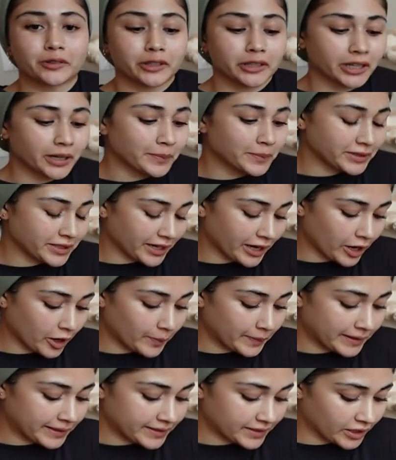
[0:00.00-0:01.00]
when it comes to how
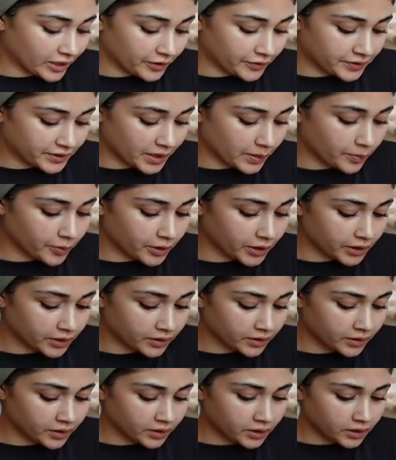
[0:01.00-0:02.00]
many scarves I
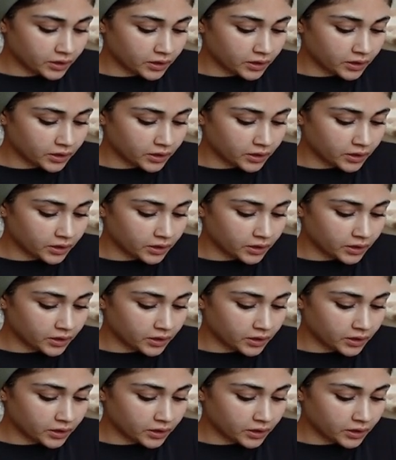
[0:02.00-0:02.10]
bring,